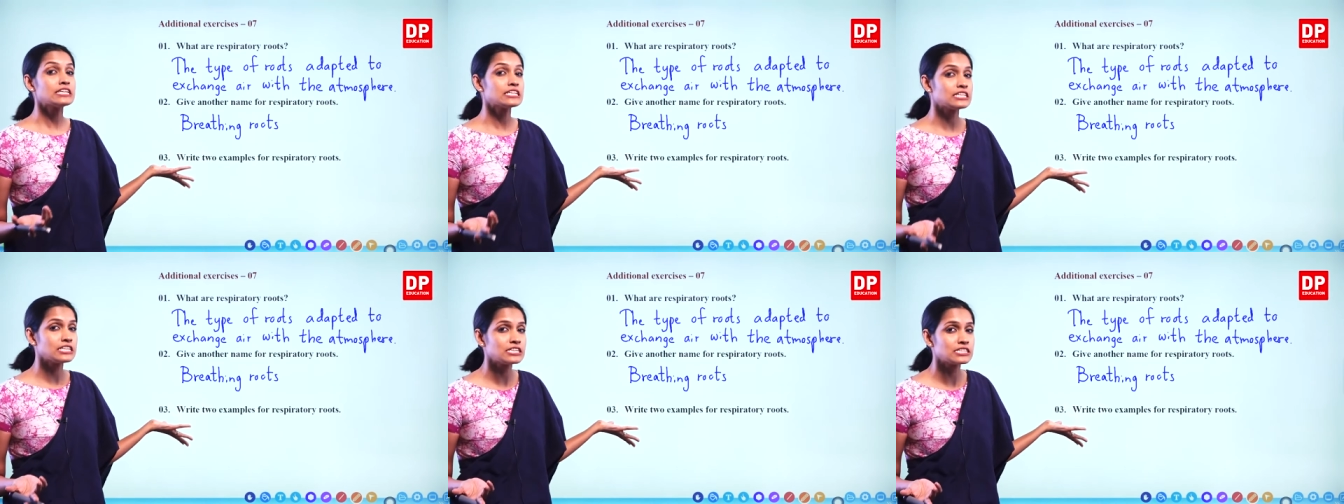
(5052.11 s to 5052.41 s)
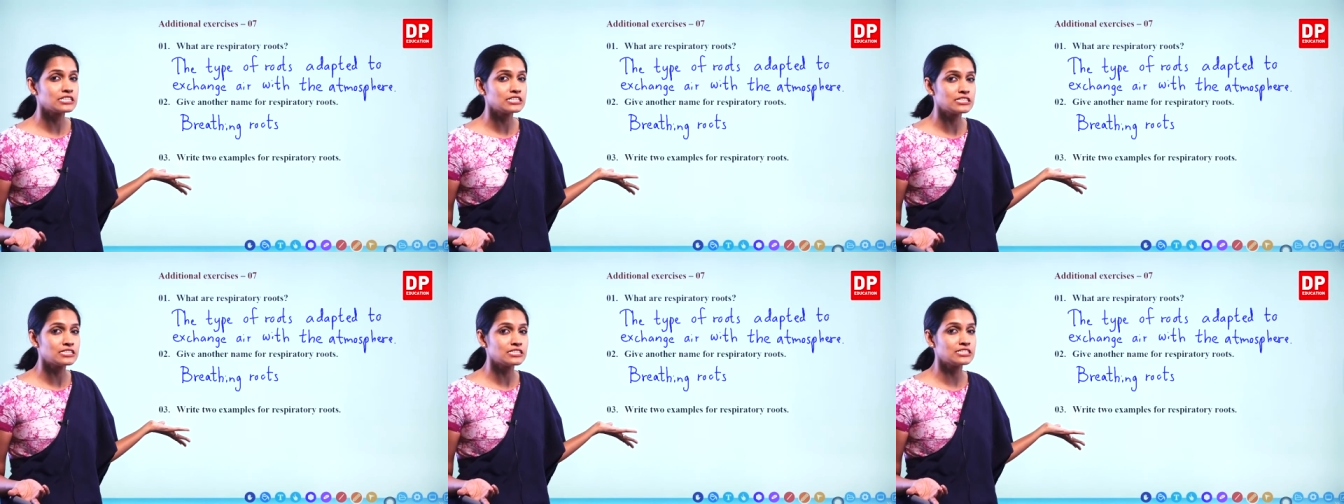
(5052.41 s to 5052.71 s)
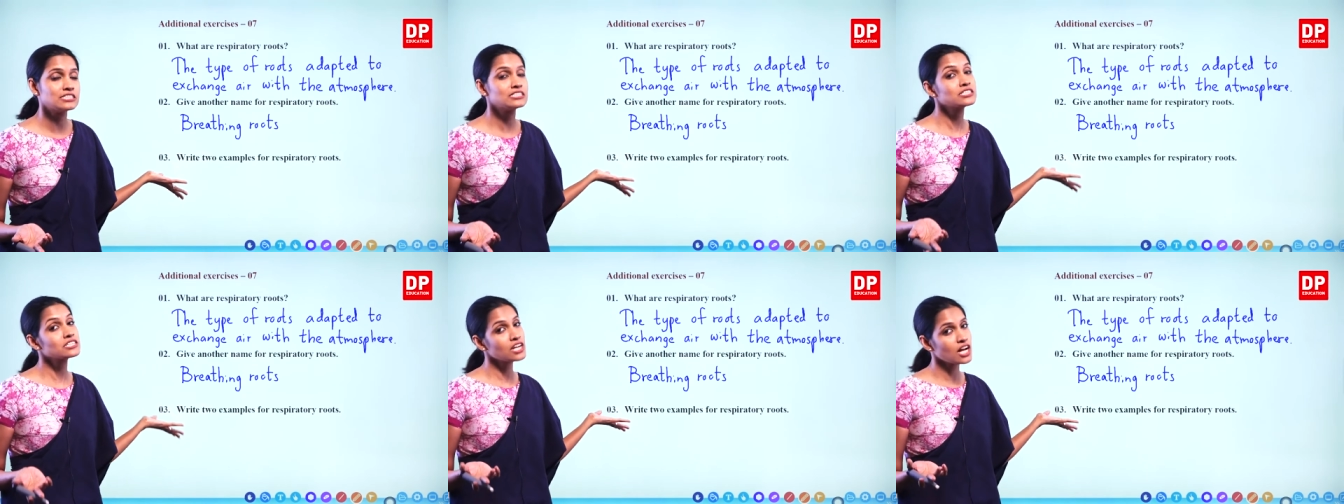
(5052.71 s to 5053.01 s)

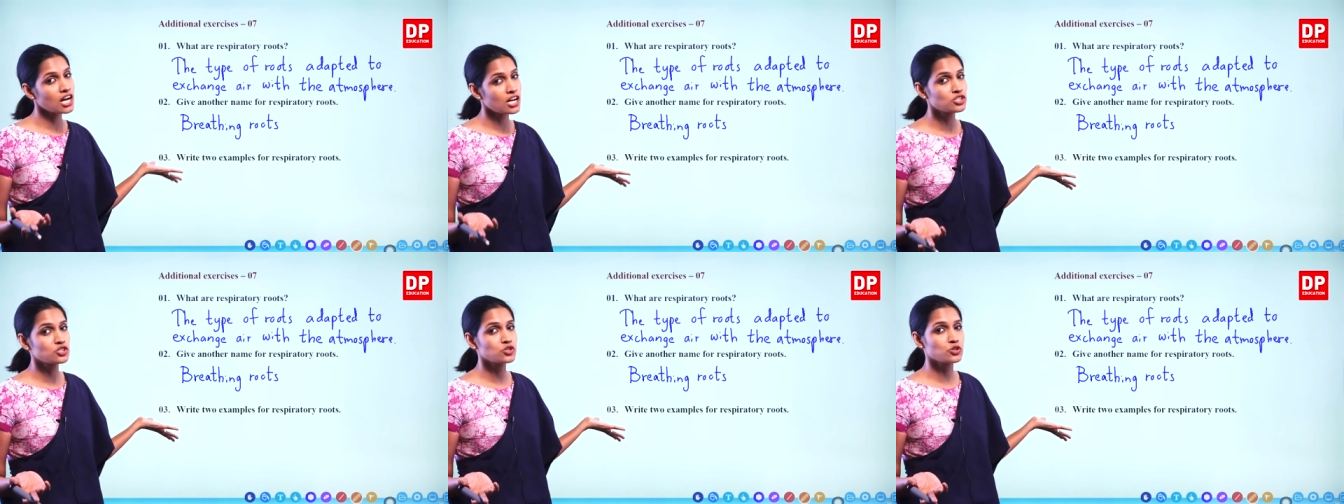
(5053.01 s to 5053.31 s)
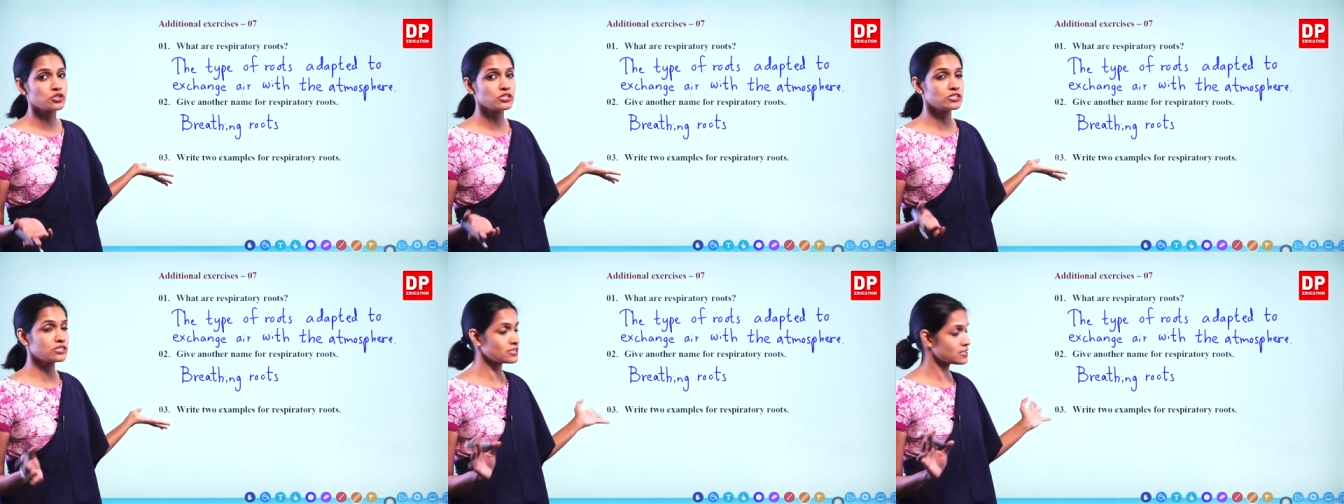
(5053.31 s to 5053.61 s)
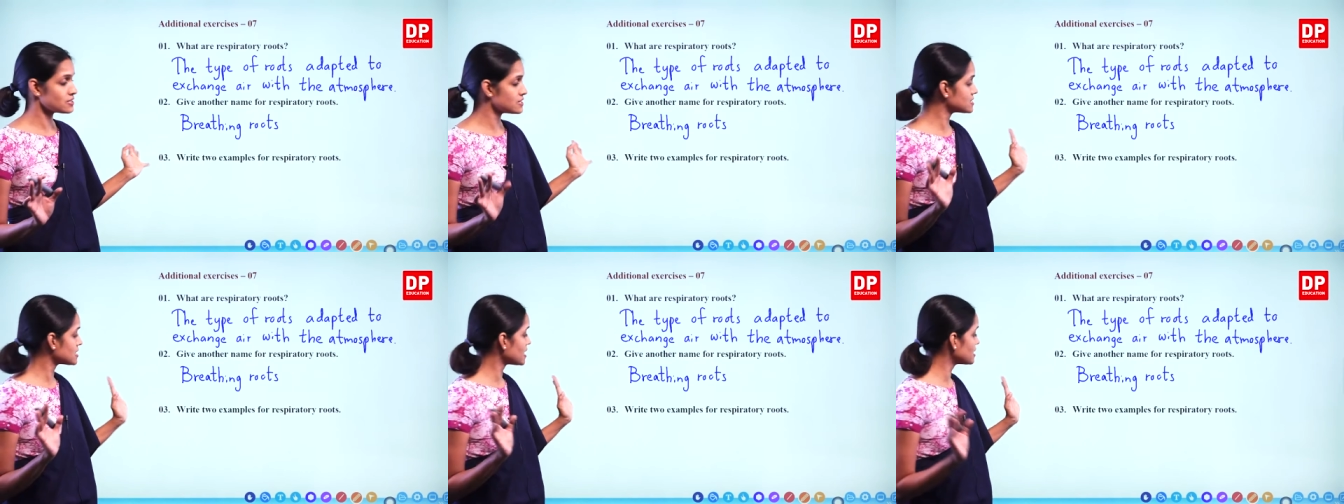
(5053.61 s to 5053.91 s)
Kirala, Kadol,
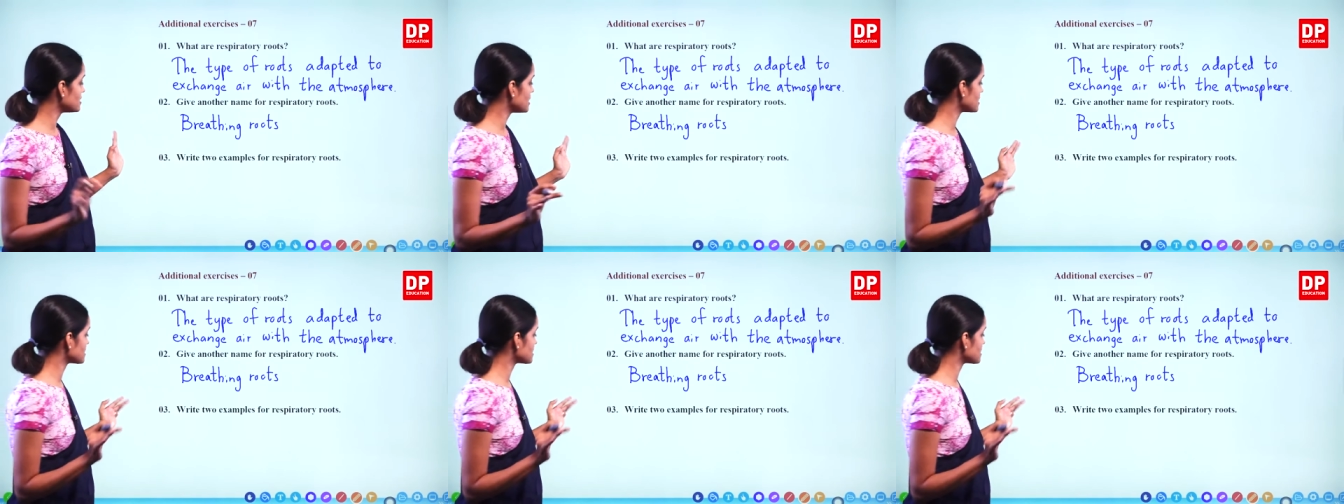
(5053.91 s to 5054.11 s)
these are the